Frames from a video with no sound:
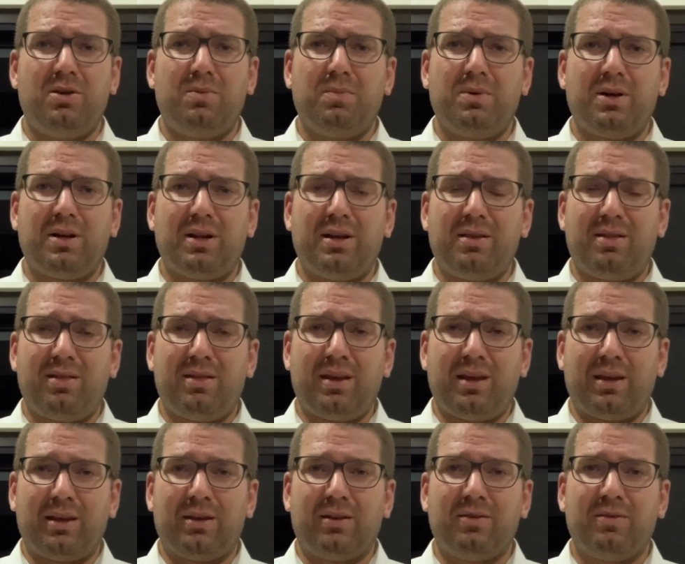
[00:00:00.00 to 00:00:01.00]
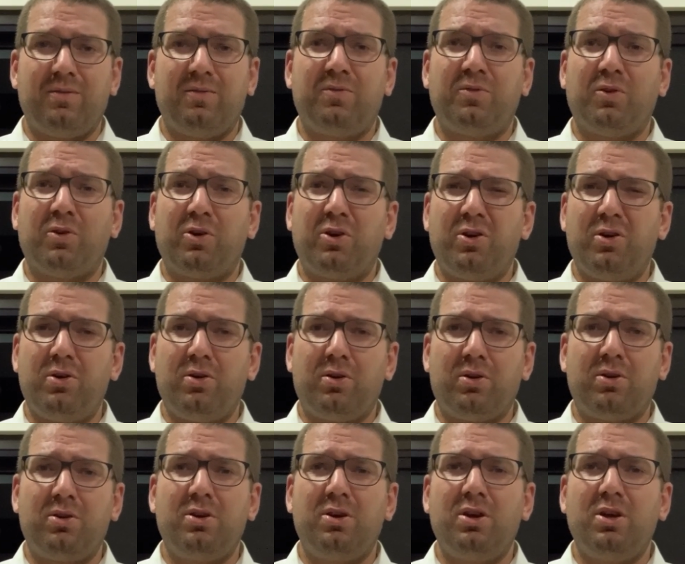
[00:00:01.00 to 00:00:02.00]
But I think for
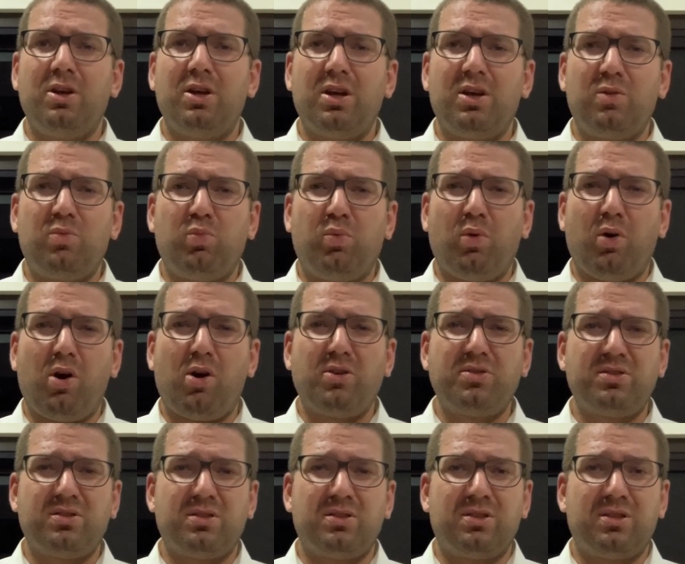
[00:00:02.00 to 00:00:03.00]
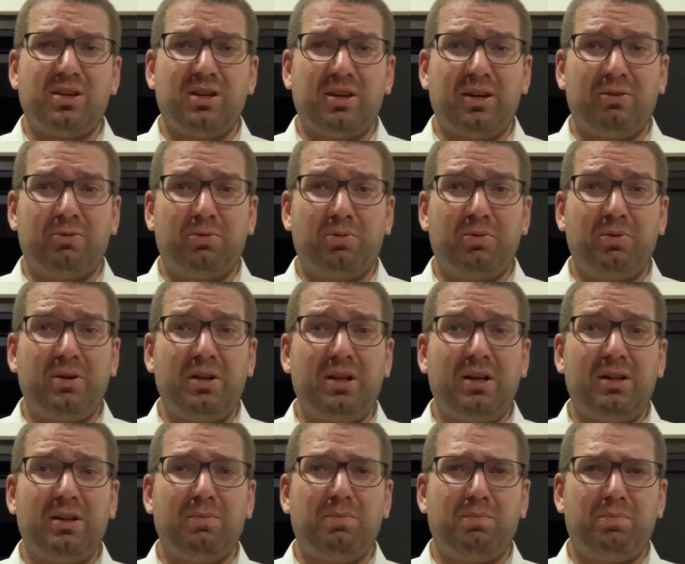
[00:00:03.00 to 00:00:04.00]
her it wasn't a real